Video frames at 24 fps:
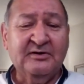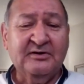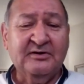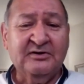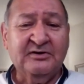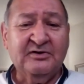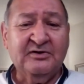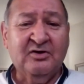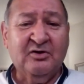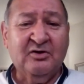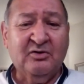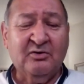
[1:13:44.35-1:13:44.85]

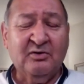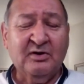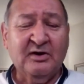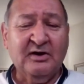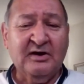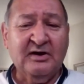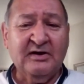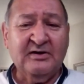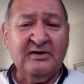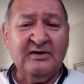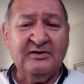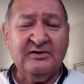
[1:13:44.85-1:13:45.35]
you know,
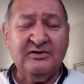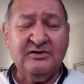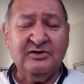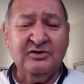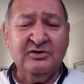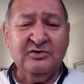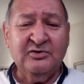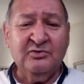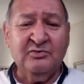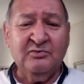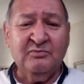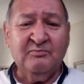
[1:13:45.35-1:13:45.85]
and
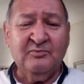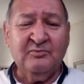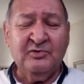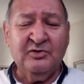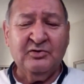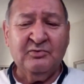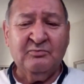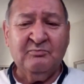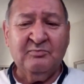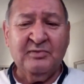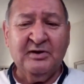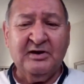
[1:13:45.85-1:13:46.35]
you
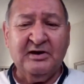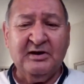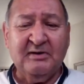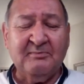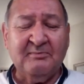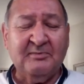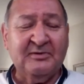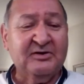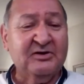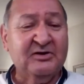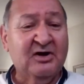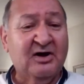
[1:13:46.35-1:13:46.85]

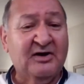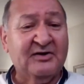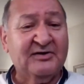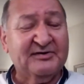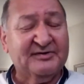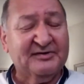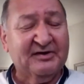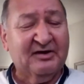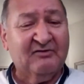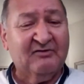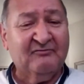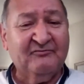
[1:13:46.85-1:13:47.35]
become a
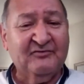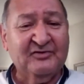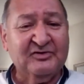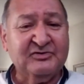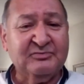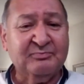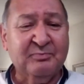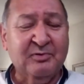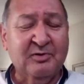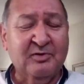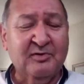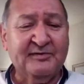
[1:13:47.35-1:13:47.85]

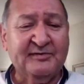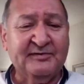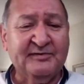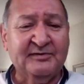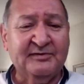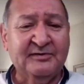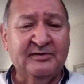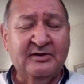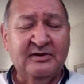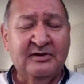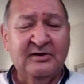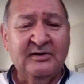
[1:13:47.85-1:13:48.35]
non-selfish
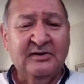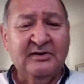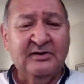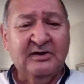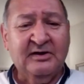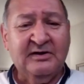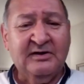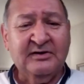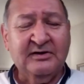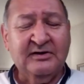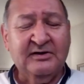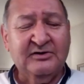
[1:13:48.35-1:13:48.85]
person.
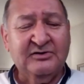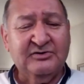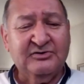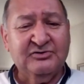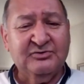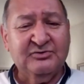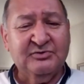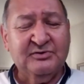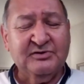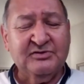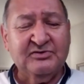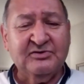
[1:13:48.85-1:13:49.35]
And in
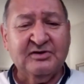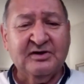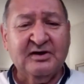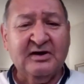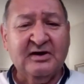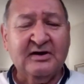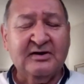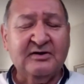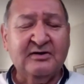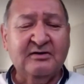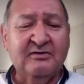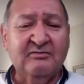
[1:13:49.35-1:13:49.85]
doing
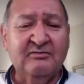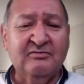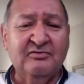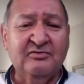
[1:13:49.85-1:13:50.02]
that,